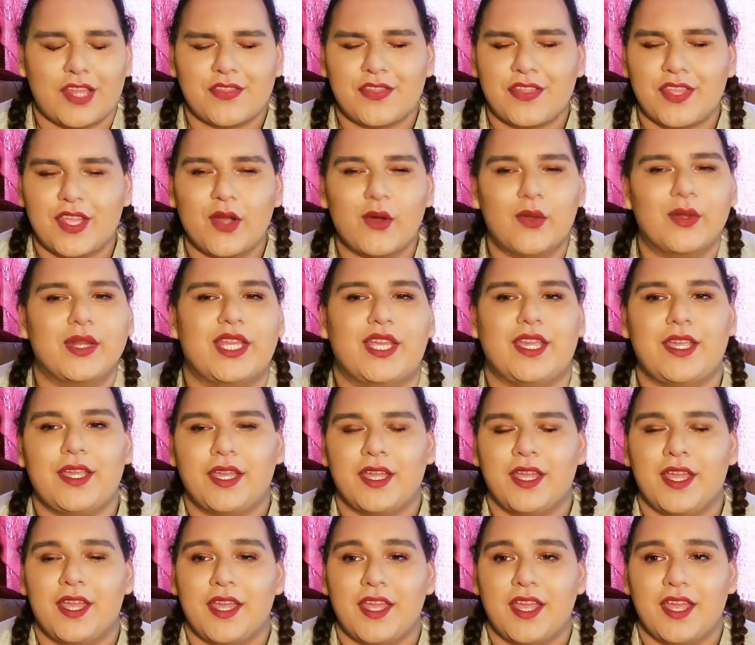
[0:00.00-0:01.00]
The only
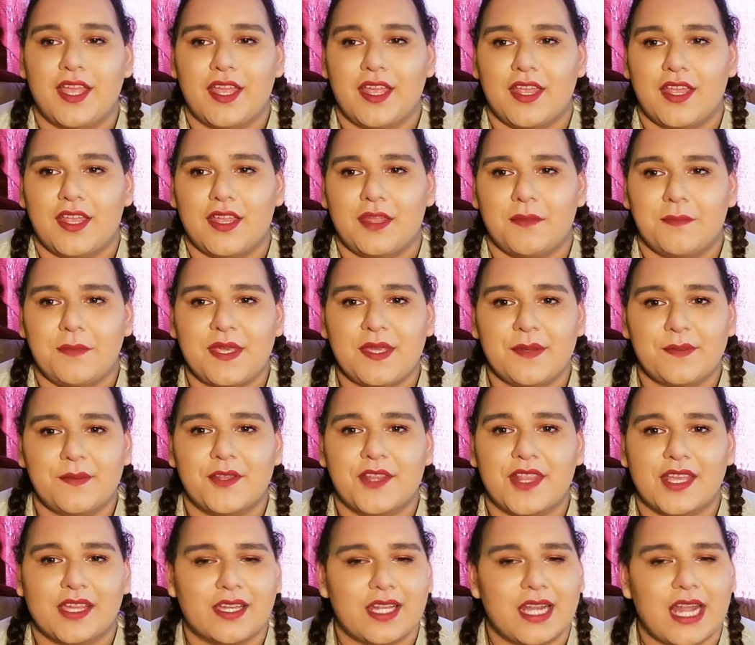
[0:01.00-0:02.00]
people
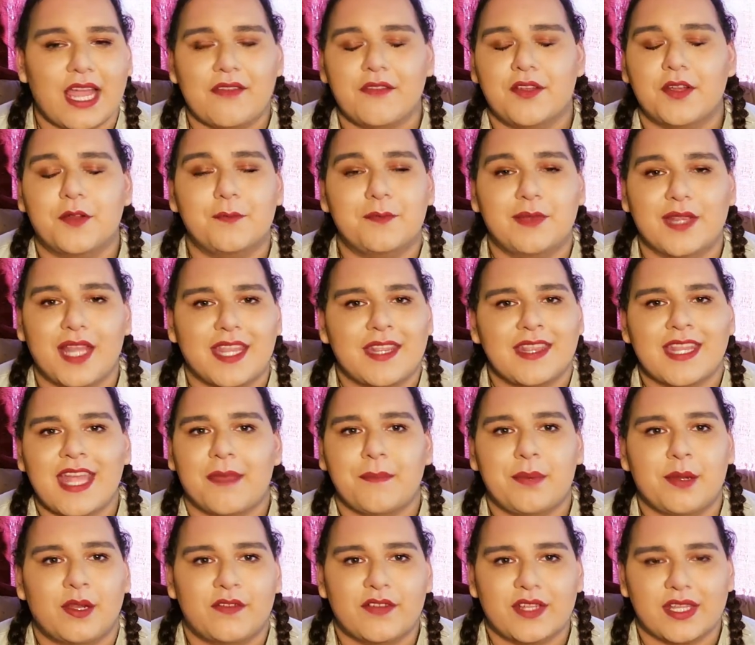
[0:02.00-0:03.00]
that could ever blend
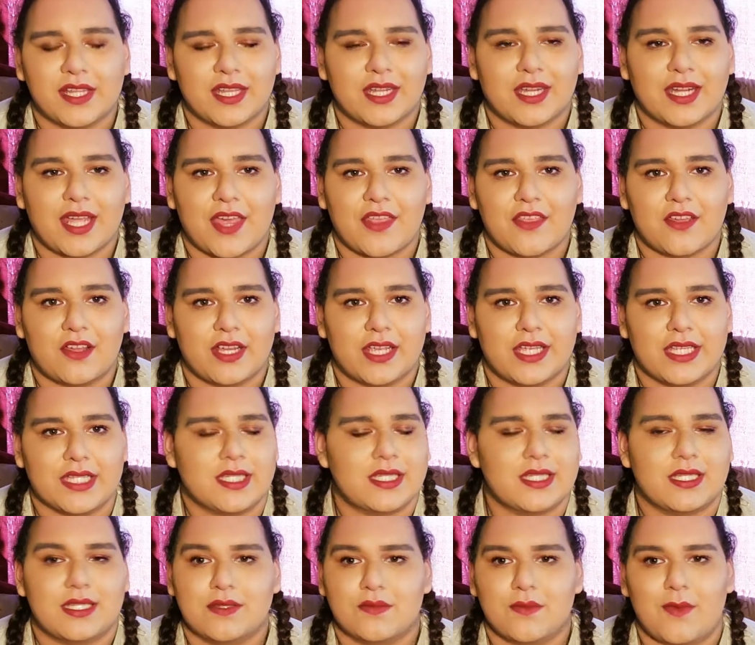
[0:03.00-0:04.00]
that perfectly together
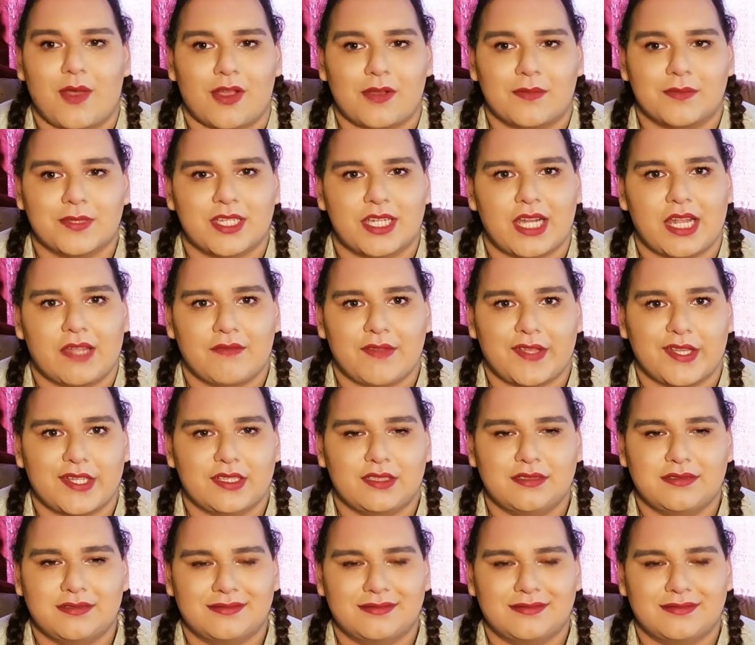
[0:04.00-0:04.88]
is Welcome to Night Vale.